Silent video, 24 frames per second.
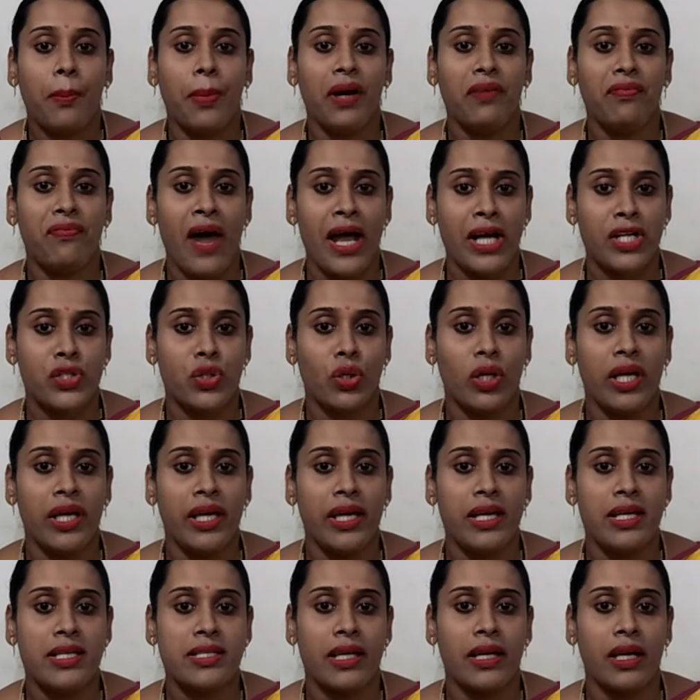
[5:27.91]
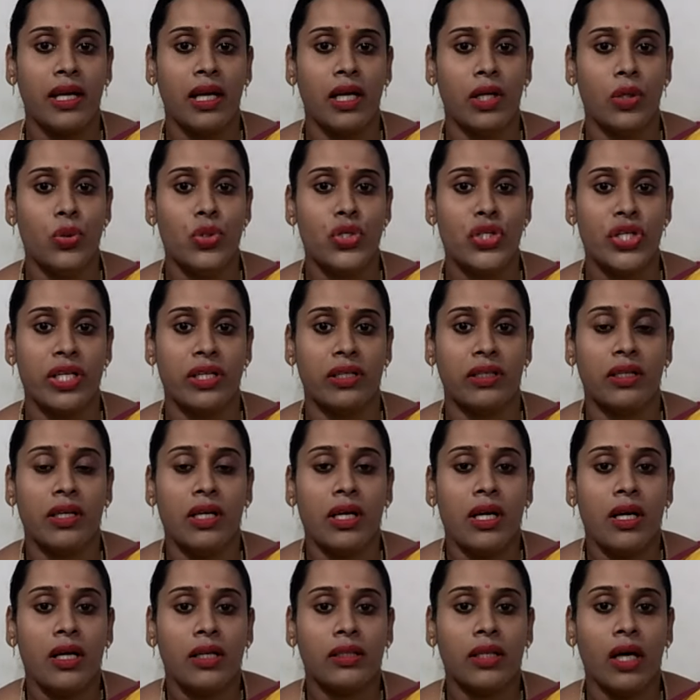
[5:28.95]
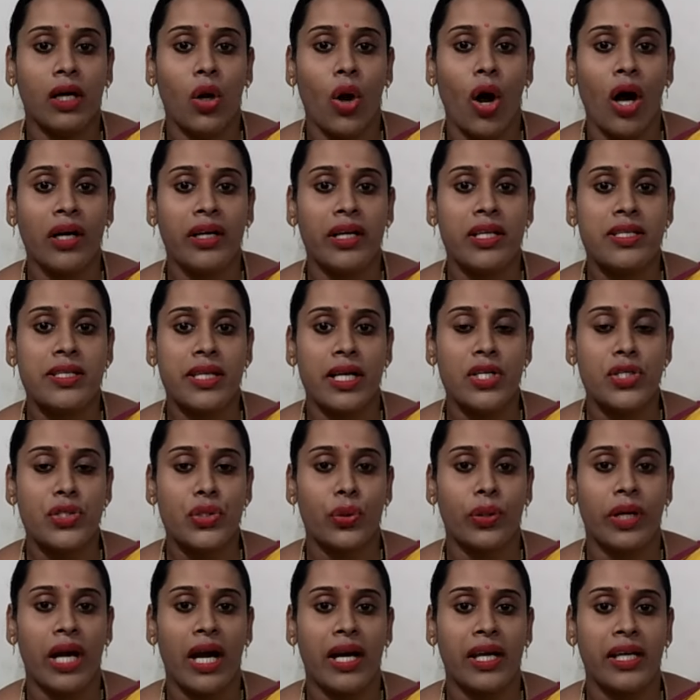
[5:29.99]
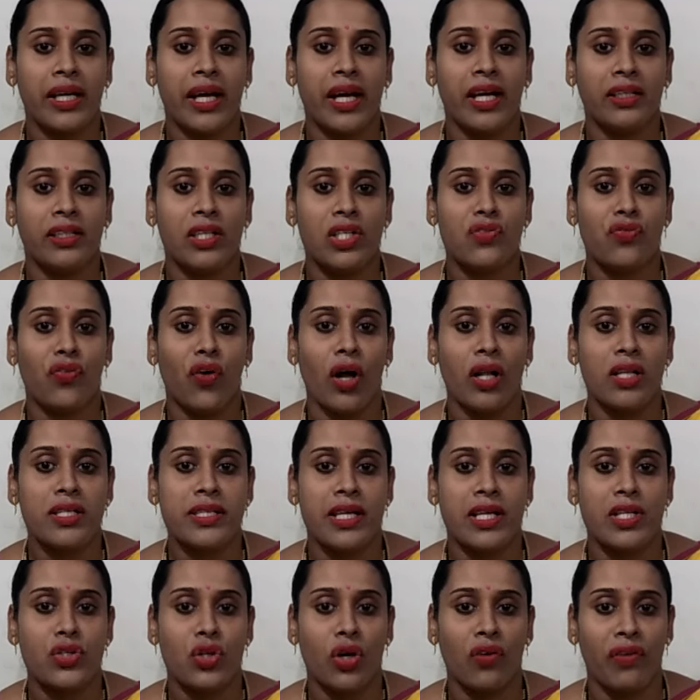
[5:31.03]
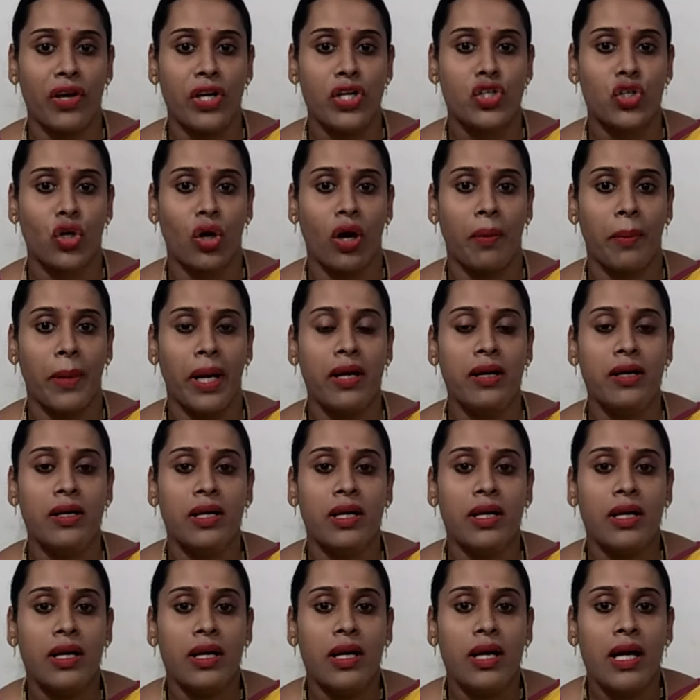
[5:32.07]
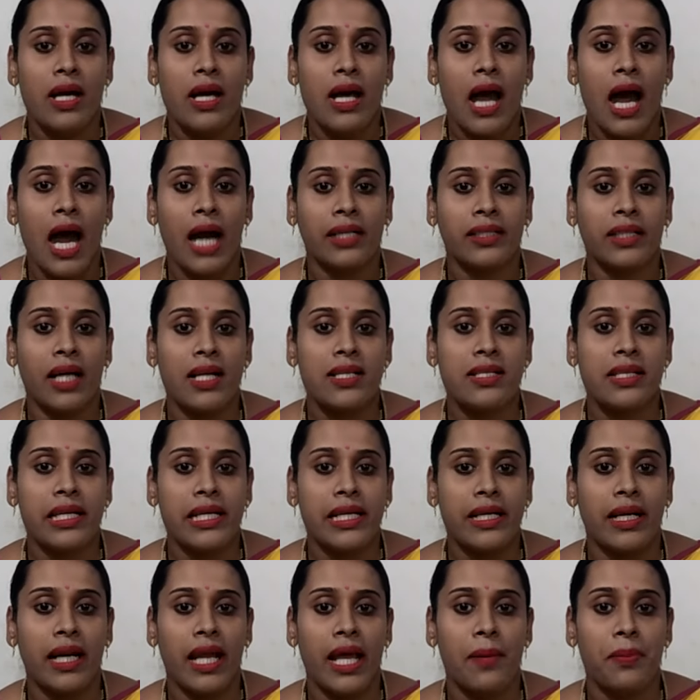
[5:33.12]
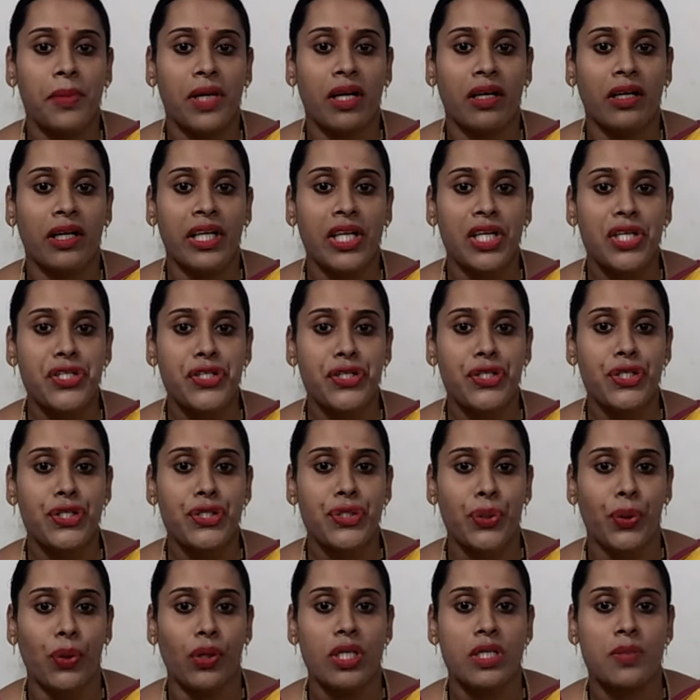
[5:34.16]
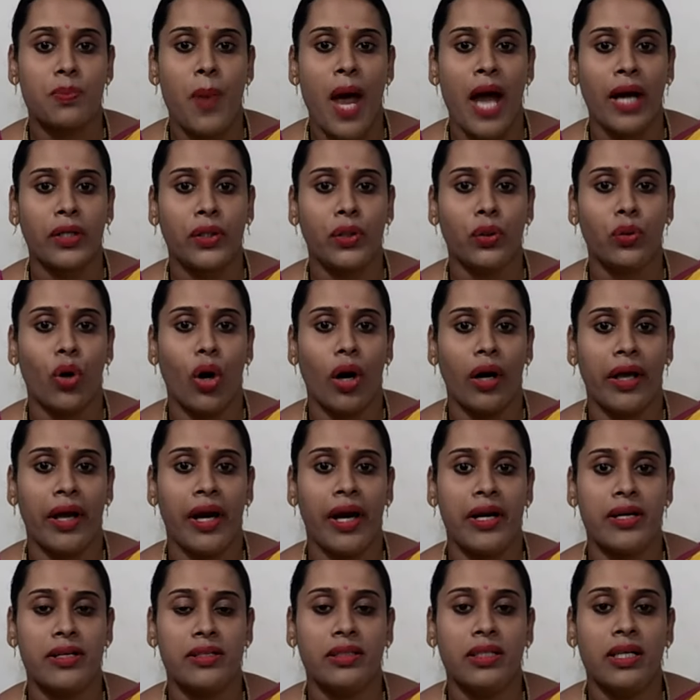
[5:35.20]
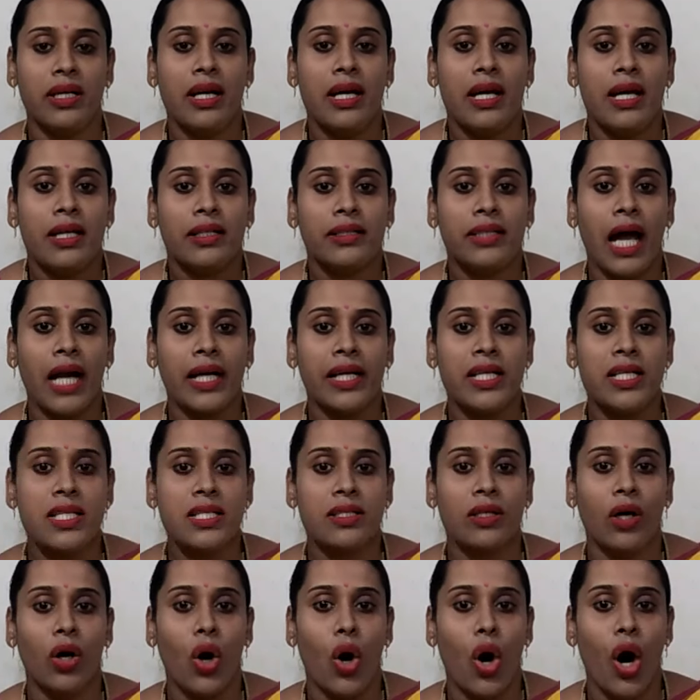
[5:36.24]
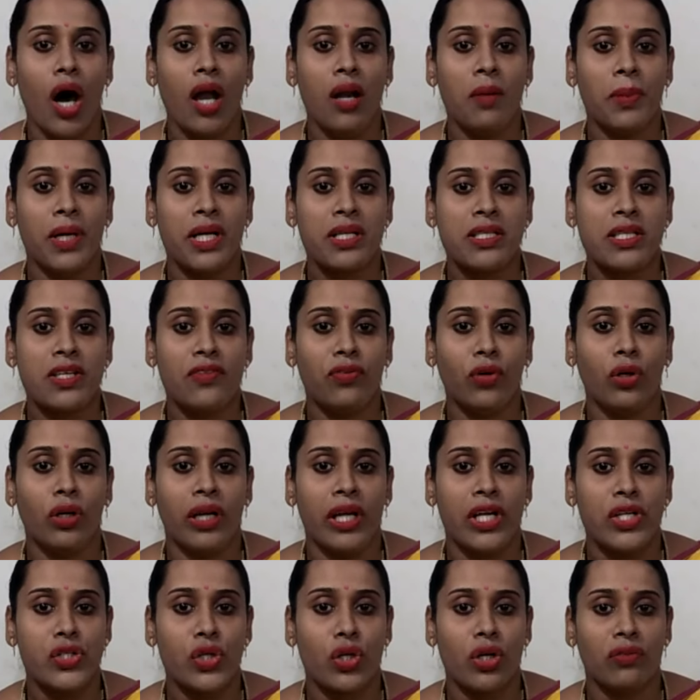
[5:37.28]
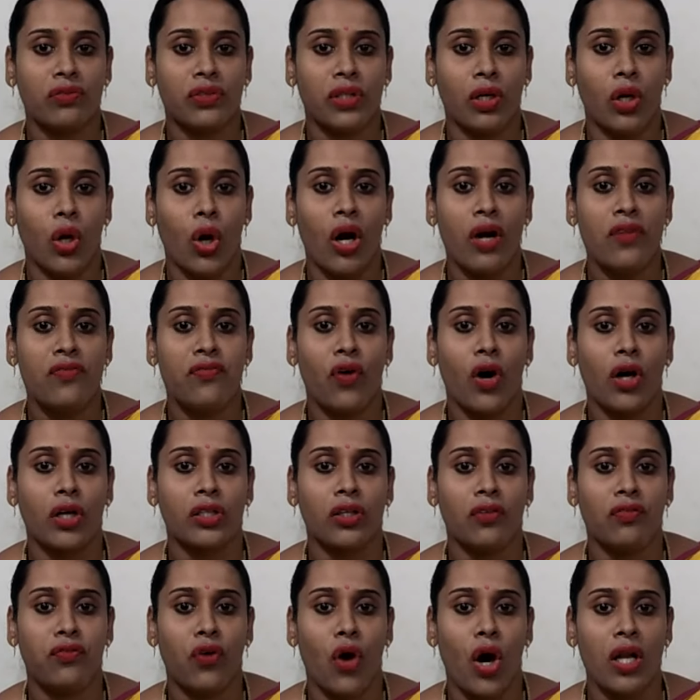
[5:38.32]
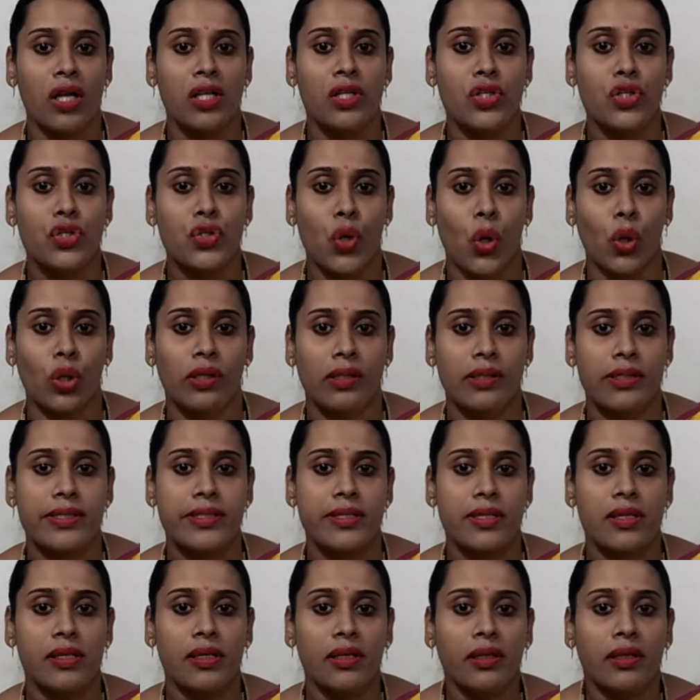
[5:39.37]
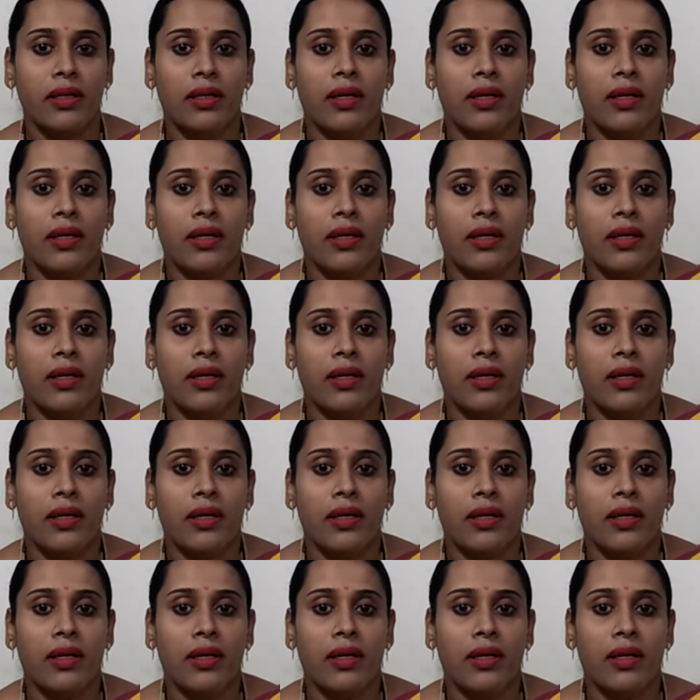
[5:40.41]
But factually, he is an illusion. The Lord descends to eradicate this false sense of enjoyment and thus reclaim conditioned souls back to Godhead. That is the all-merciful nature of the Lord for the fallen souls.